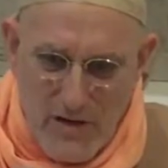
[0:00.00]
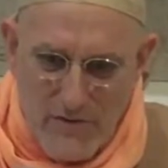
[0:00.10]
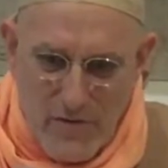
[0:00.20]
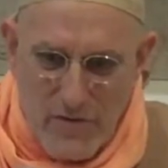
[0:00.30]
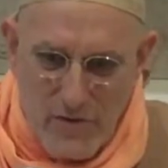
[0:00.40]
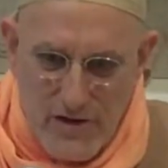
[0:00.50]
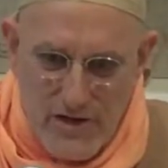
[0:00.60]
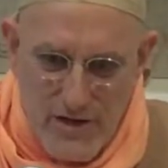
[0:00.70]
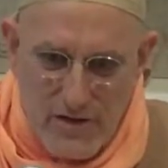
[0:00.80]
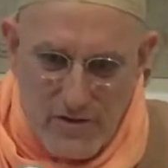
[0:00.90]
You're going to pay
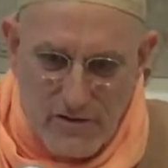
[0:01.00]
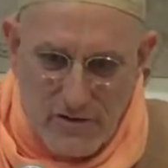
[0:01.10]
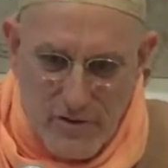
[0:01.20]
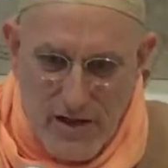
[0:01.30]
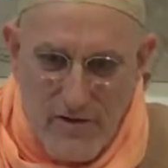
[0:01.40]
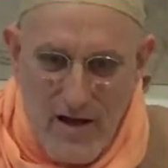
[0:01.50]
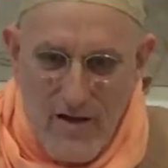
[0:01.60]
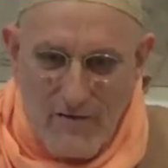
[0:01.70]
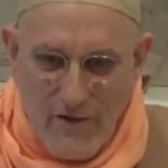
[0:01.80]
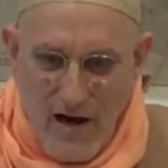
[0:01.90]
money for 30
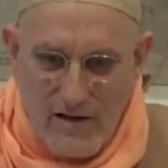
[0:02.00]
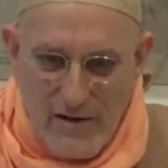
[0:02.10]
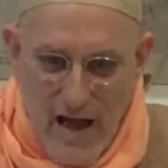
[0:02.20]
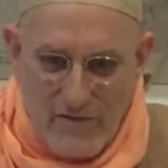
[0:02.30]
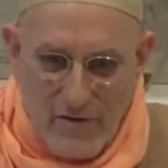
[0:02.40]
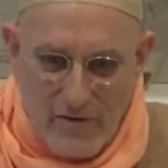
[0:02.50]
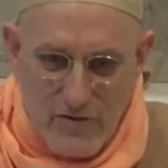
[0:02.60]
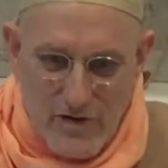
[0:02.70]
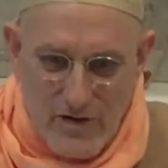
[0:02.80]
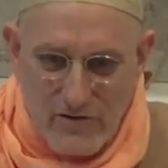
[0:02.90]
years, and then
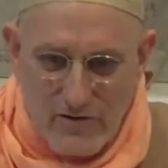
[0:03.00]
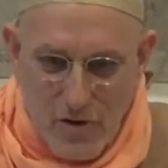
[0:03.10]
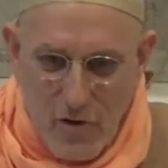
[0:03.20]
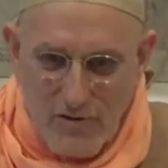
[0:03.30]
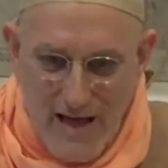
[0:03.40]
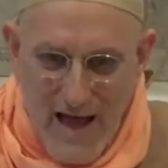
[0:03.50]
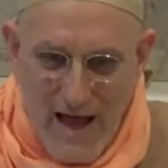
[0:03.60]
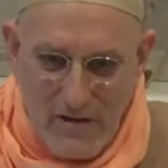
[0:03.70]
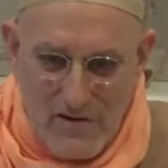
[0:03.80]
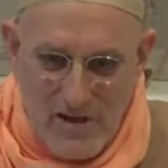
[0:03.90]
finally after 30
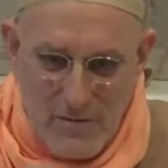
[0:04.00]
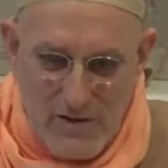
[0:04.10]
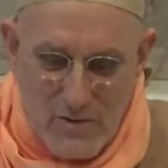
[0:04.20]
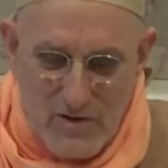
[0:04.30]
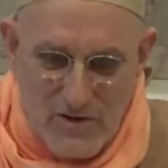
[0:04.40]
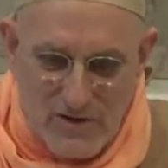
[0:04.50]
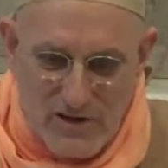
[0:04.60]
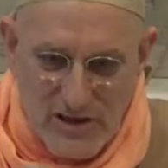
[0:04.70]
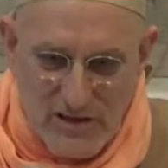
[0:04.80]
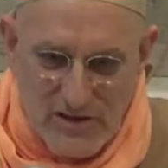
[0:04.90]
years you'll own the house.
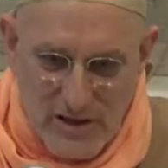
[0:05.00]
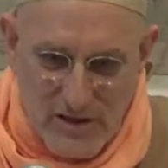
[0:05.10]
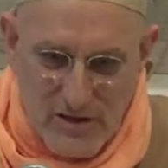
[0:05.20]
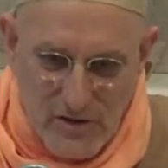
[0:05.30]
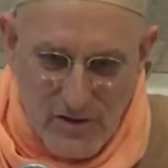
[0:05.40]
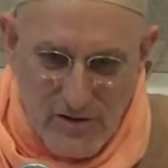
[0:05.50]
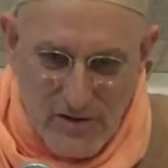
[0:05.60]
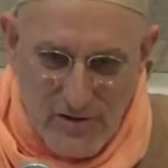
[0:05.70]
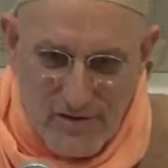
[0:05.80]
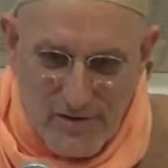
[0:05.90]
That means when you're
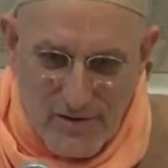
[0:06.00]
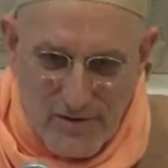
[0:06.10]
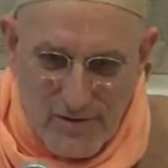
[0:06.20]
60.